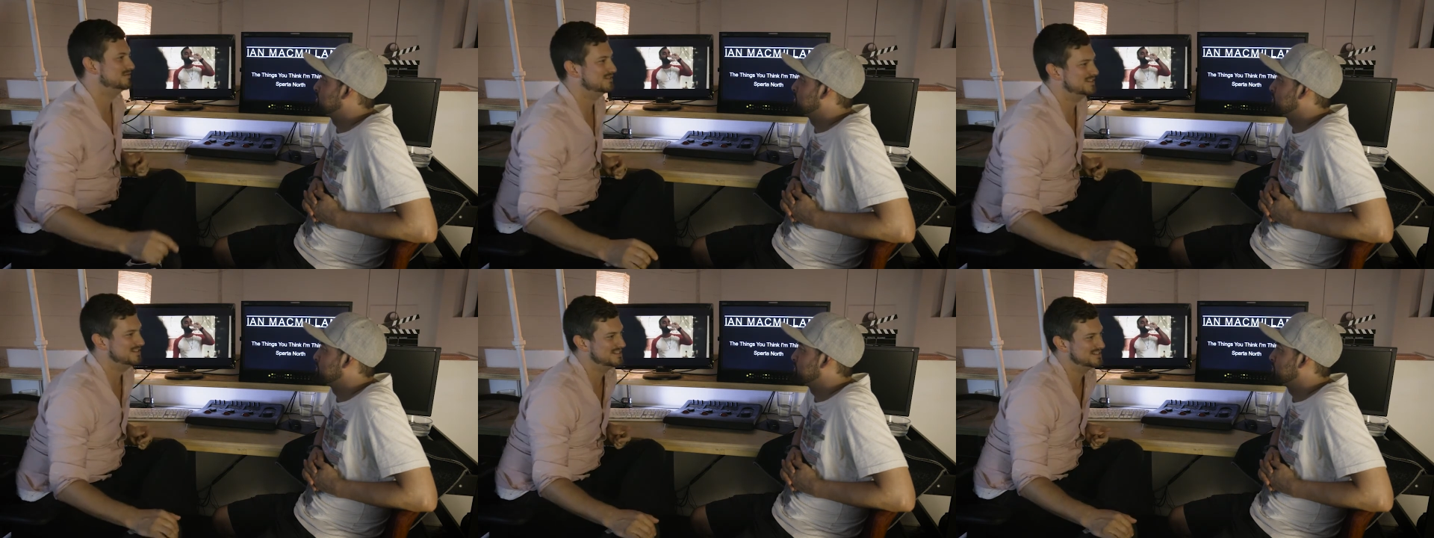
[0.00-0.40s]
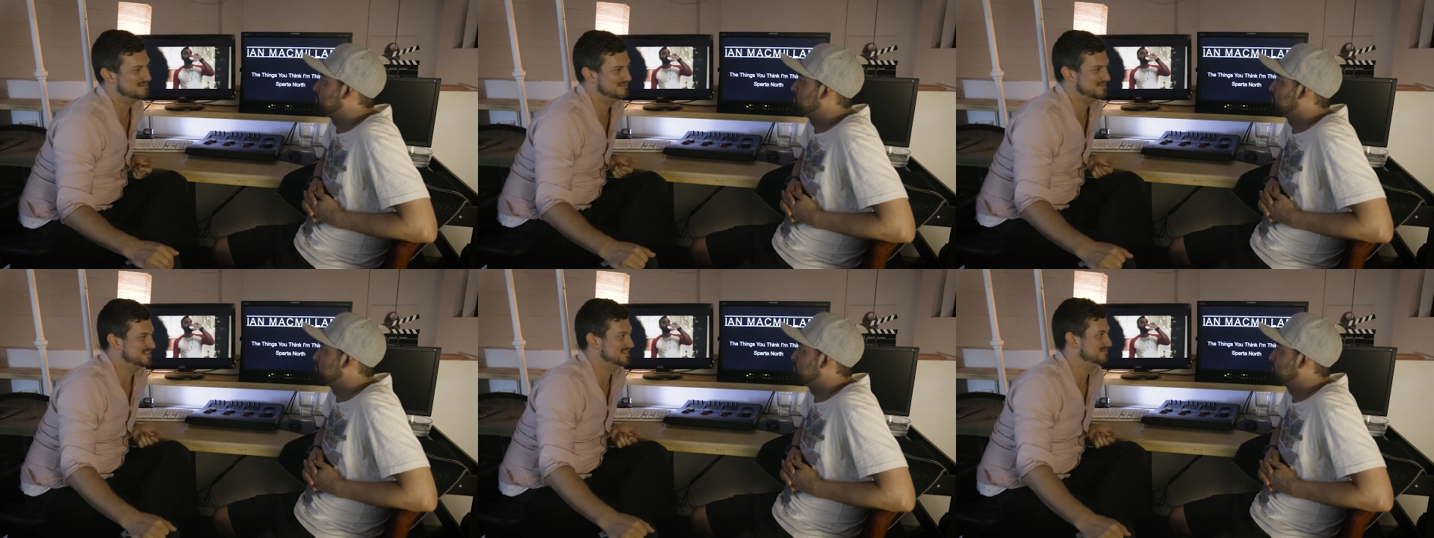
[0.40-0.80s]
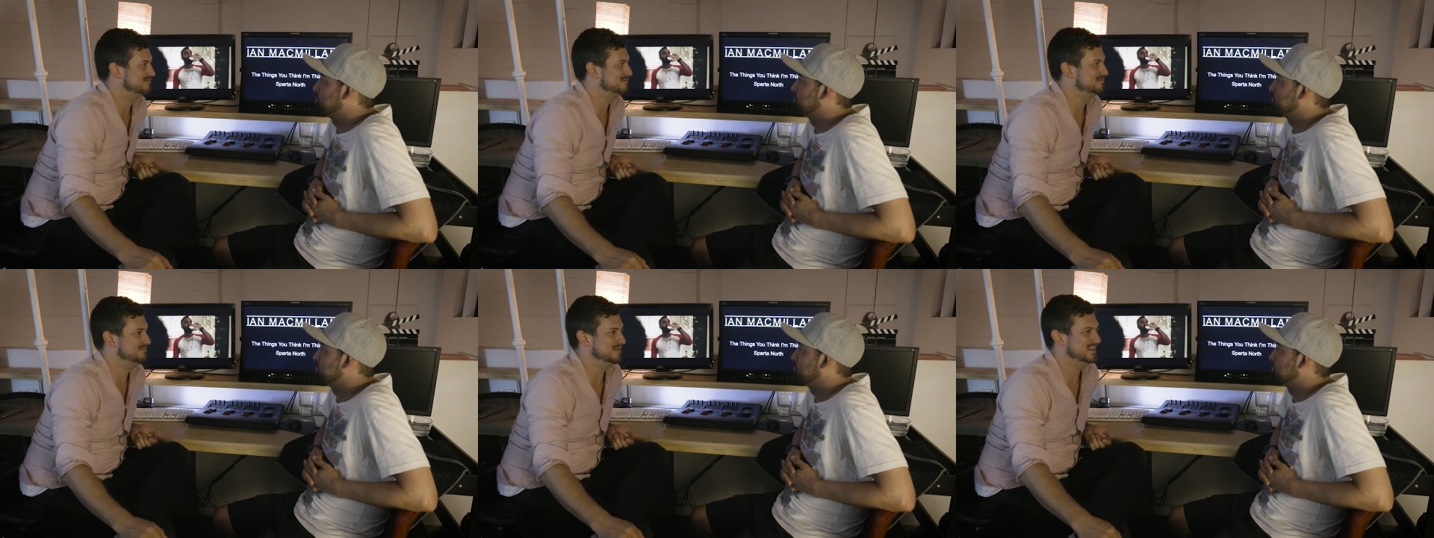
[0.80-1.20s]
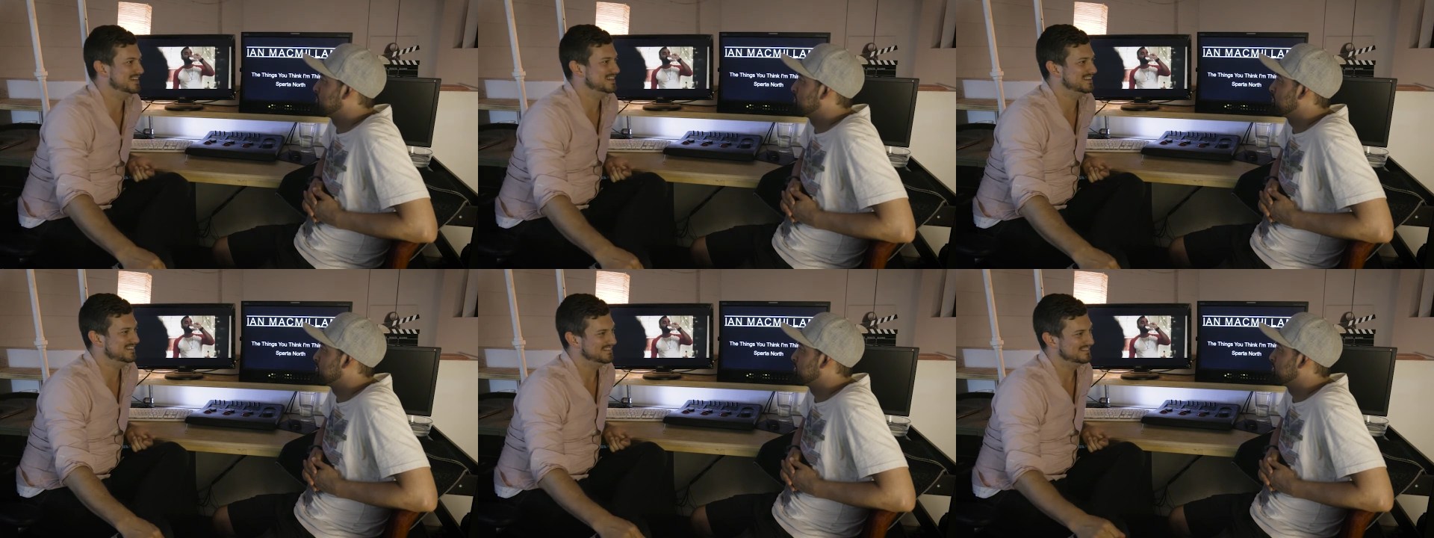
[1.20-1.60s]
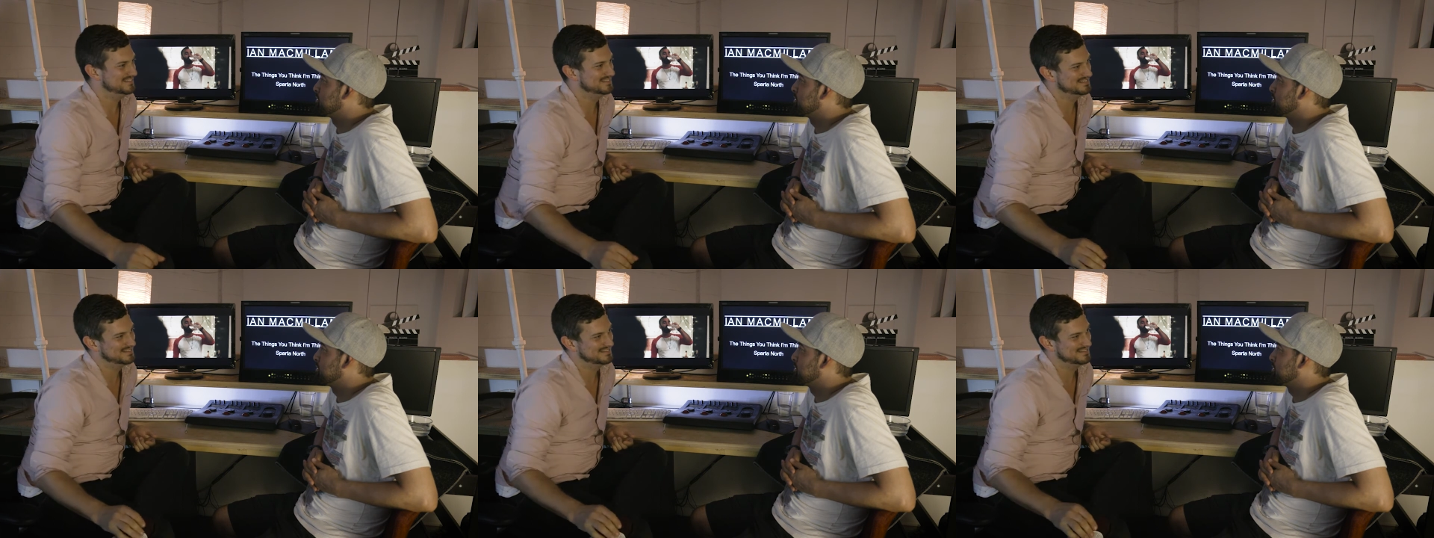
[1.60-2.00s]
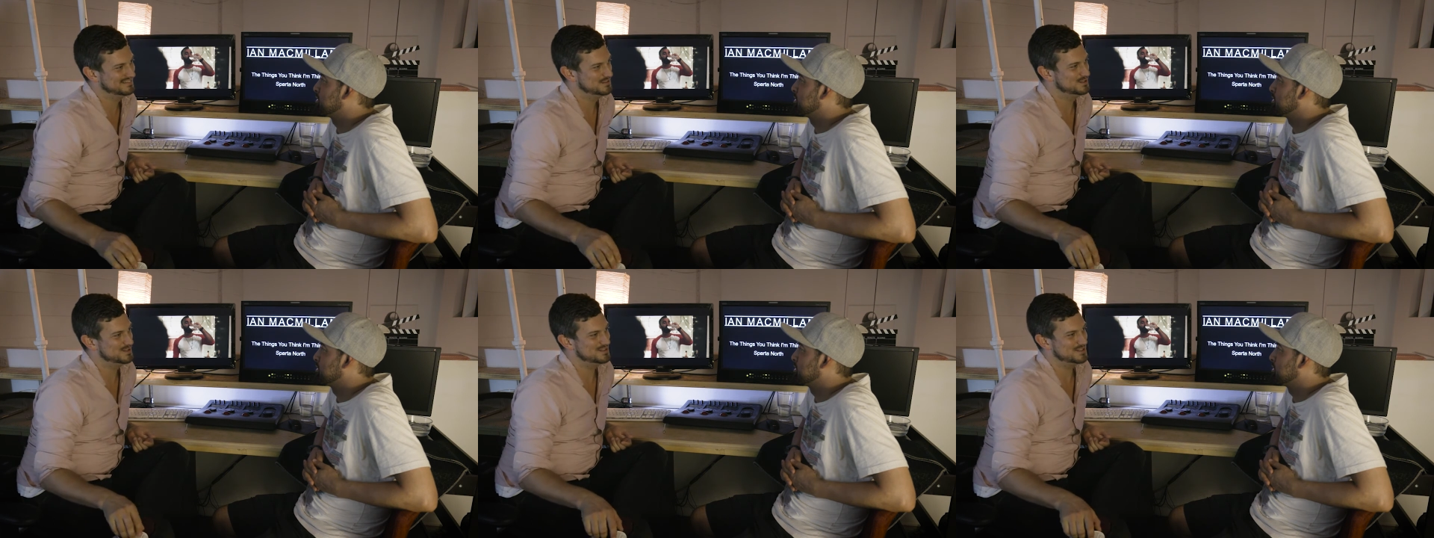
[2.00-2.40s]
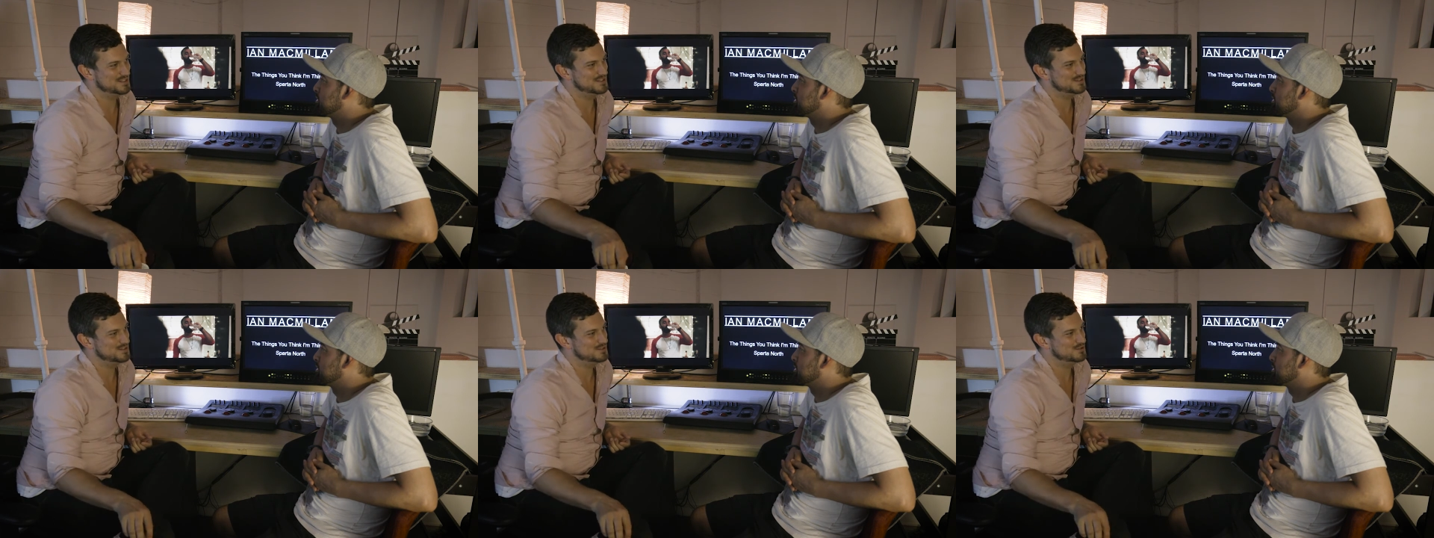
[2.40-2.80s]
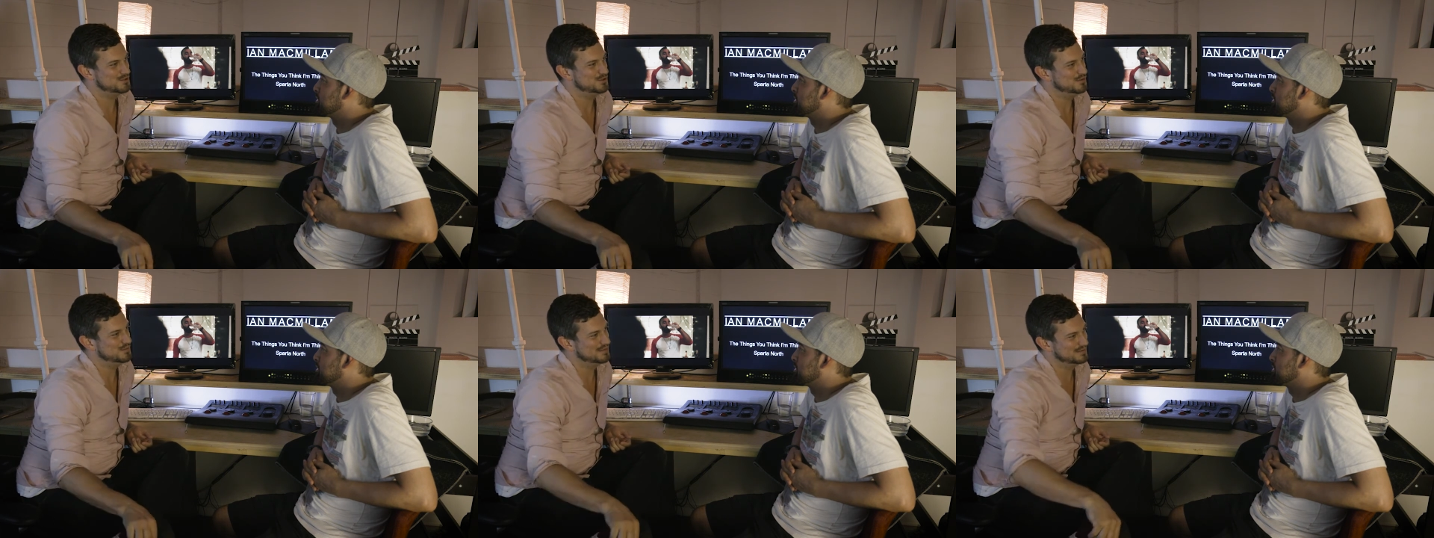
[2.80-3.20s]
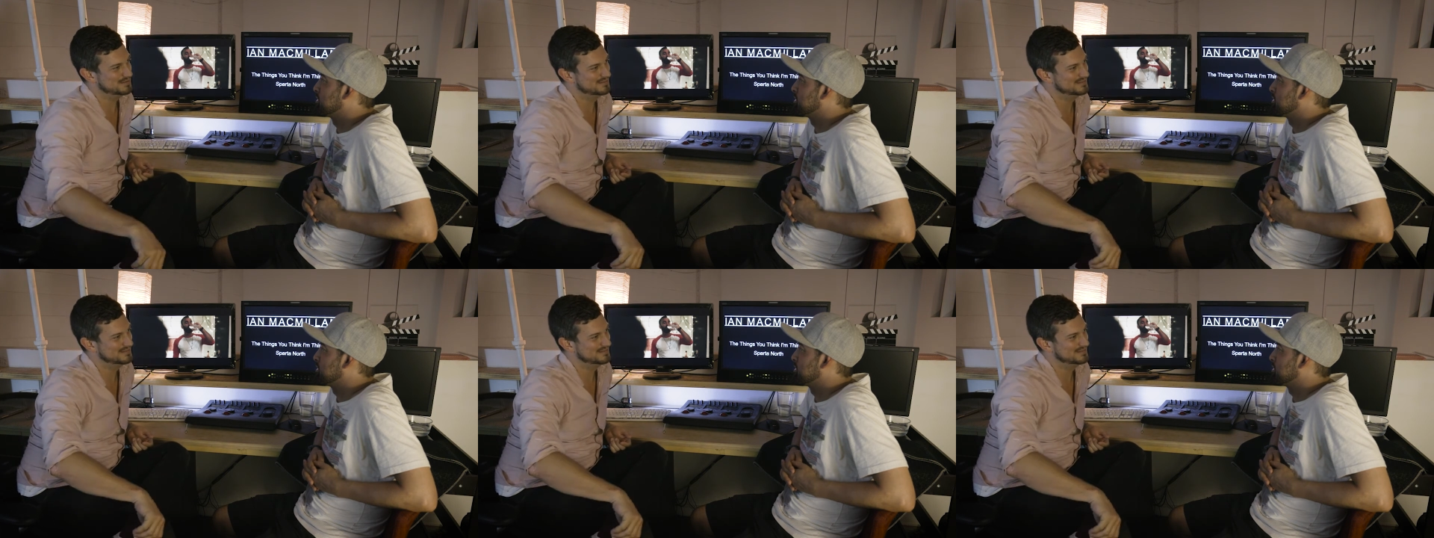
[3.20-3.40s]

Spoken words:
don't we just make it just a soup?